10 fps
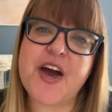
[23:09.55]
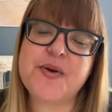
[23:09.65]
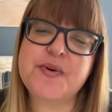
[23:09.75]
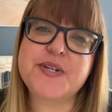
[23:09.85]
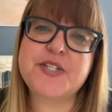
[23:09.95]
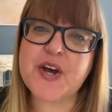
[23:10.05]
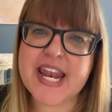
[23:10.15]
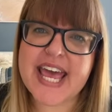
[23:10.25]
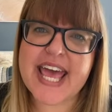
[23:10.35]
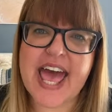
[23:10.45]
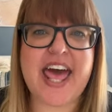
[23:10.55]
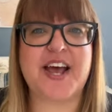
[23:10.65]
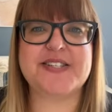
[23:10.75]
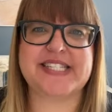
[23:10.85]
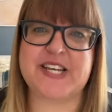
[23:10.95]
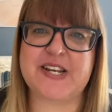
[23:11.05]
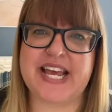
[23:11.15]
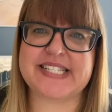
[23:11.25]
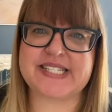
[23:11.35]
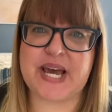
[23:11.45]
I hope you enjoyed it, and I'll see you
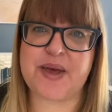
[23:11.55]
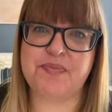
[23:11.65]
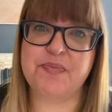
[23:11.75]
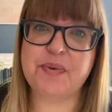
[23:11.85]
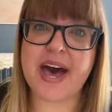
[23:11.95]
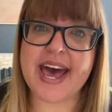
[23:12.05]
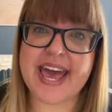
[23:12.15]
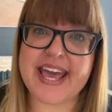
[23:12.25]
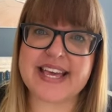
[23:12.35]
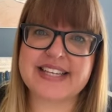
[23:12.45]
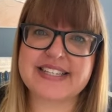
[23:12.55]
next time. Bye.